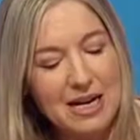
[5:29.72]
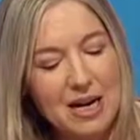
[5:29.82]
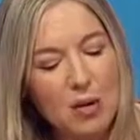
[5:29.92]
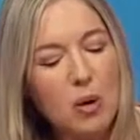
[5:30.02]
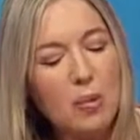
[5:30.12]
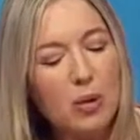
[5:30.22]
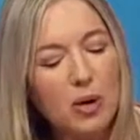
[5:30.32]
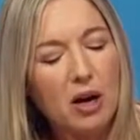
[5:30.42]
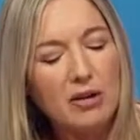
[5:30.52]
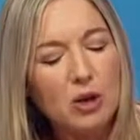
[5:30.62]
at one
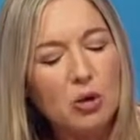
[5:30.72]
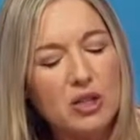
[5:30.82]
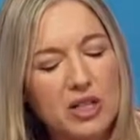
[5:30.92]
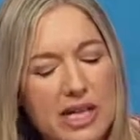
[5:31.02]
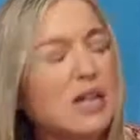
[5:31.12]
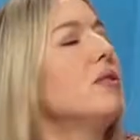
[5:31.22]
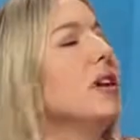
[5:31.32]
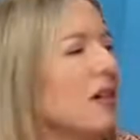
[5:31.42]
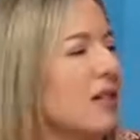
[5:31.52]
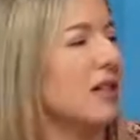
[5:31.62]
point I got
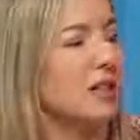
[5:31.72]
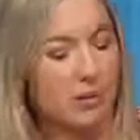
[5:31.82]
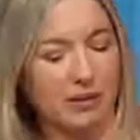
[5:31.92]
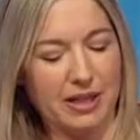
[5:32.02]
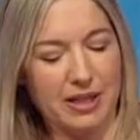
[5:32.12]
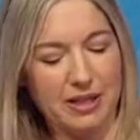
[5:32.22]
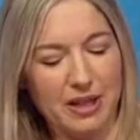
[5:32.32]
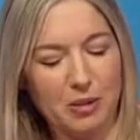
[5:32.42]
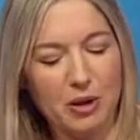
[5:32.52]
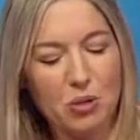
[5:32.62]
teary-eyed, Bill Gates
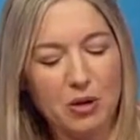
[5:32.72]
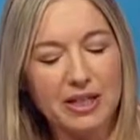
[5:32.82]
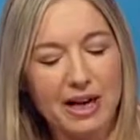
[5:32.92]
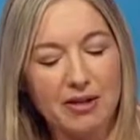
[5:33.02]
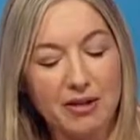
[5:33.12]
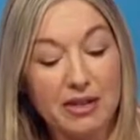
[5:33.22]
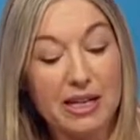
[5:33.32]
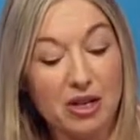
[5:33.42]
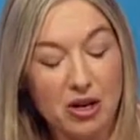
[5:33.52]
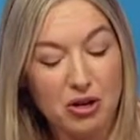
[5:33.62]
said, because one of the characters
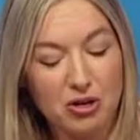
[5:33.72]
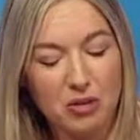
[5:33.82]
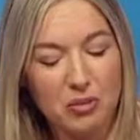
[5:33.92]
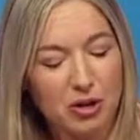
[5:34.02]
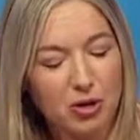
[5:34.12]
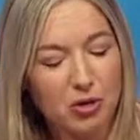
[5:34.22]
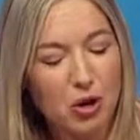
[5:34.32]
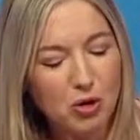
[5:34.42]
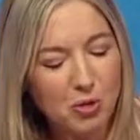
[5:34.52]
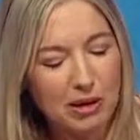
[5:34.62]
gets hurt and must go to the
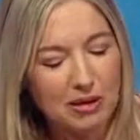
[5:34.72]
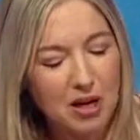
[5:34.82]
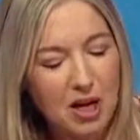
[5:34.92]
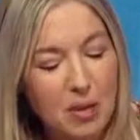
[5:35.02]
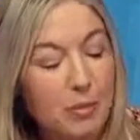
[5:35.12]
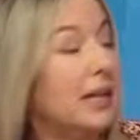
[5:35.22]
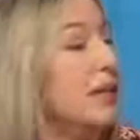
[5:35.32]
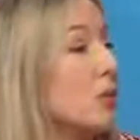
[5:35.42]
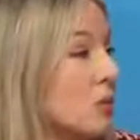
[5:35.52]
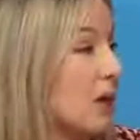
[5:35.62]
hospital.
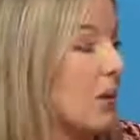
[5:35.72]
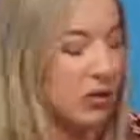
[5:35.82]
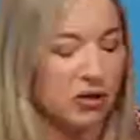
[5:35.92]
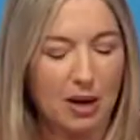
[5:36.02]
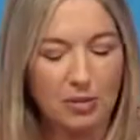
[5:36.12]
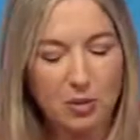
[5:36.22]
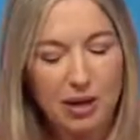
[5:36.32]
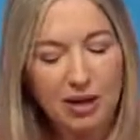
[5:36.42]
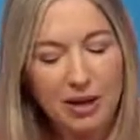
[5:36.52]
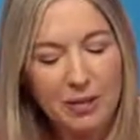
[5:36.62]
Melinda was a couple of chapters behind